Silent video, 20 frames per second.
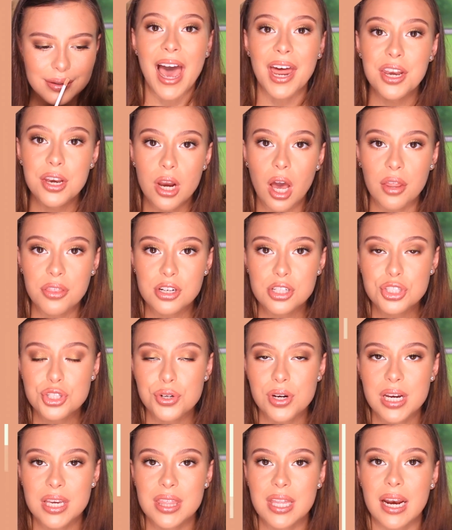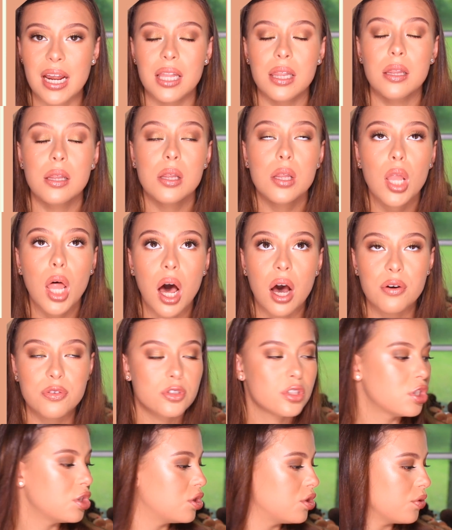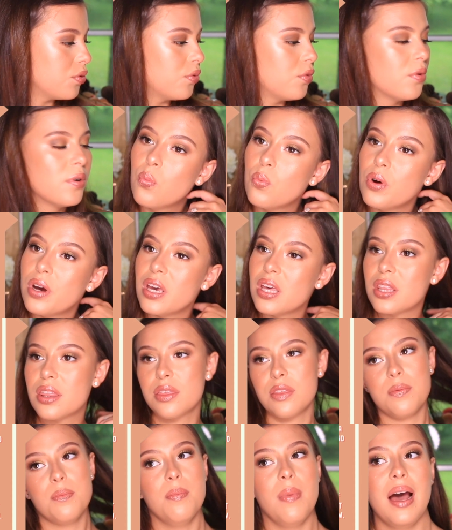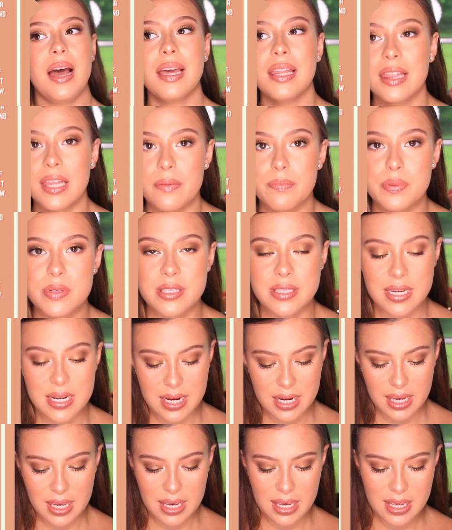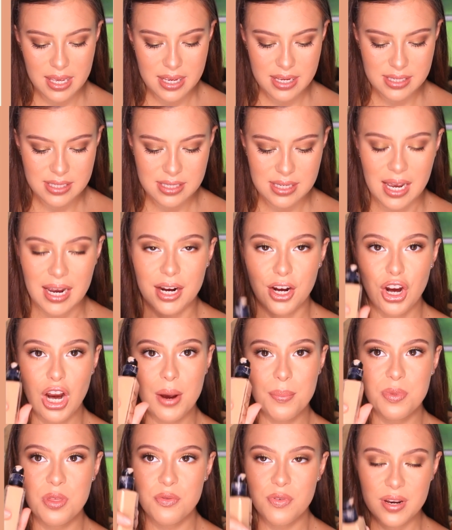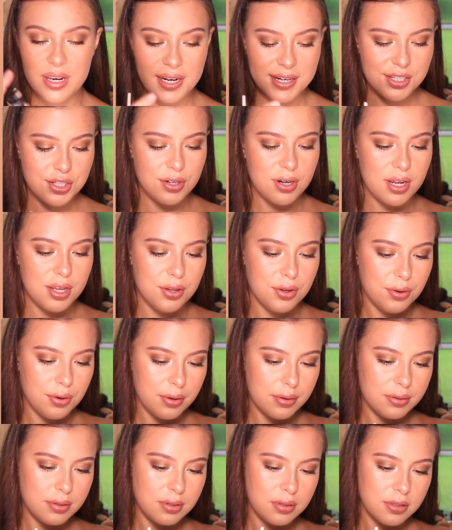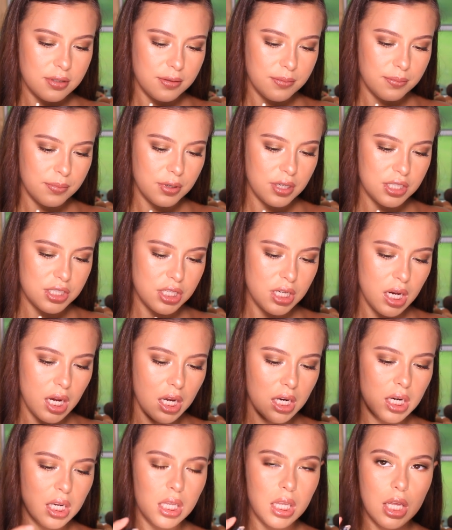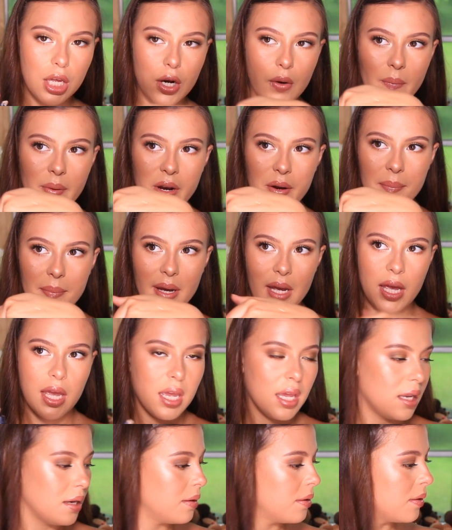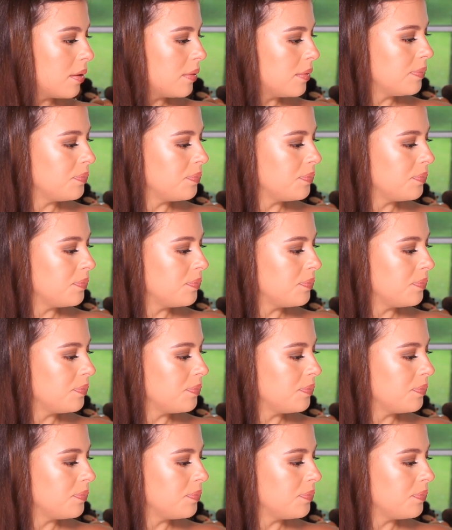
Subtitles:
Another trick that I love to do with my lipstick is I grab the foundation I use, put a tiny little bit on my hand,